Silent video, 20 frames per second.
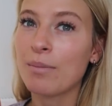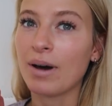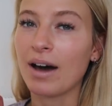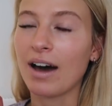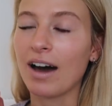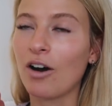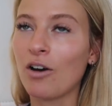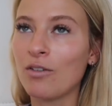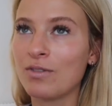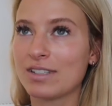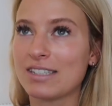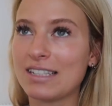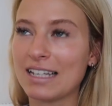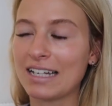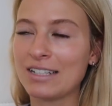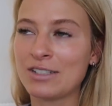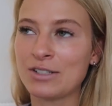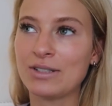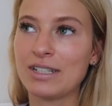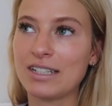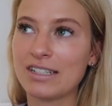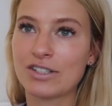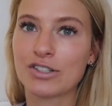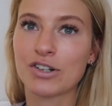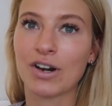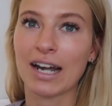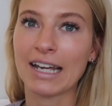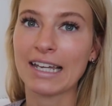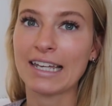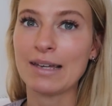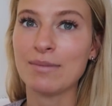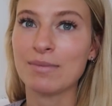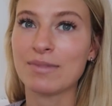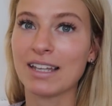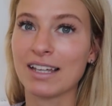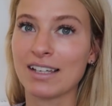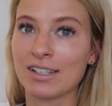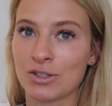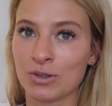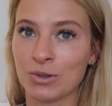but obviously I do need to try and keep
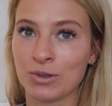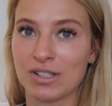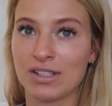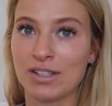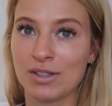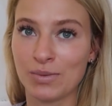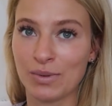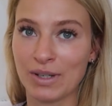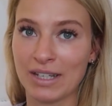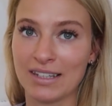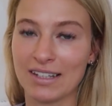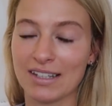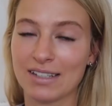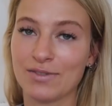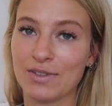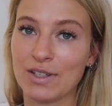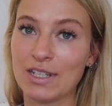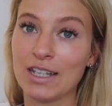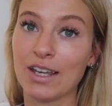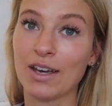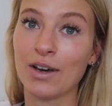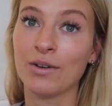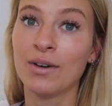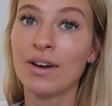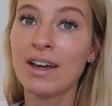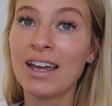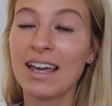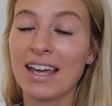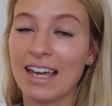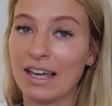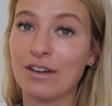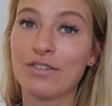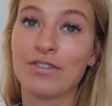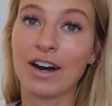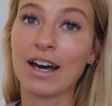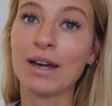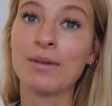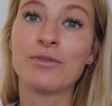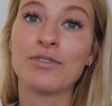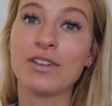things short and sweet in this video if
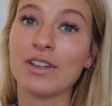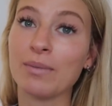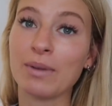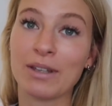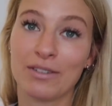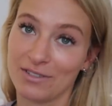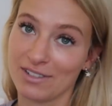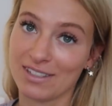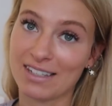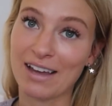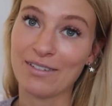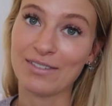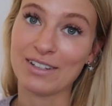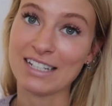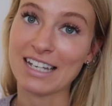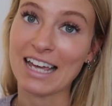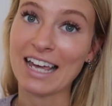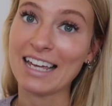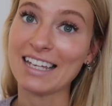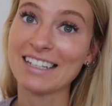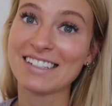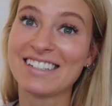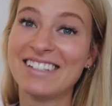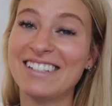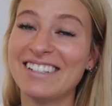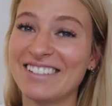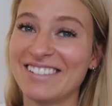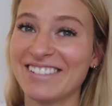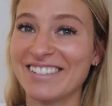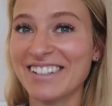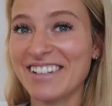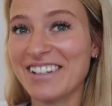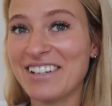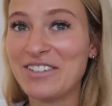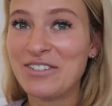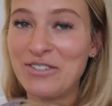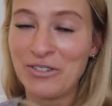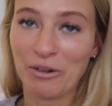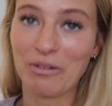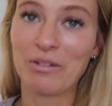I am filming for 7 days.
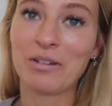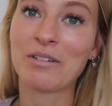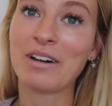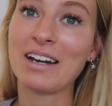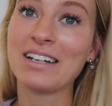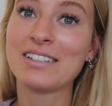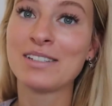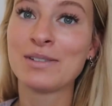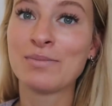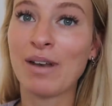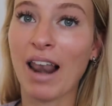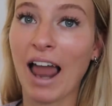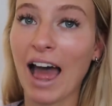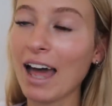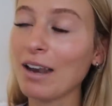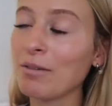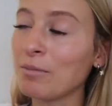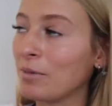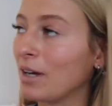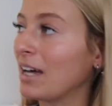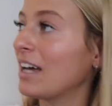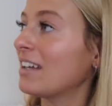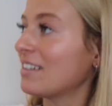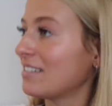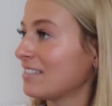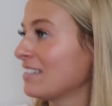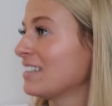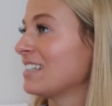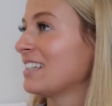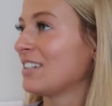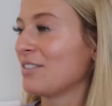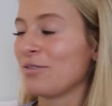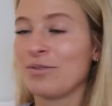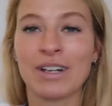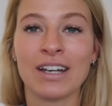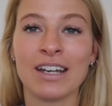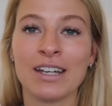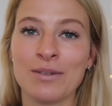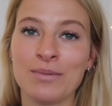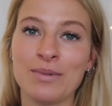Not the greatest plan, but
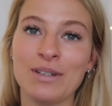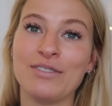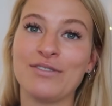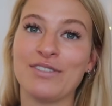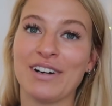we're gonna be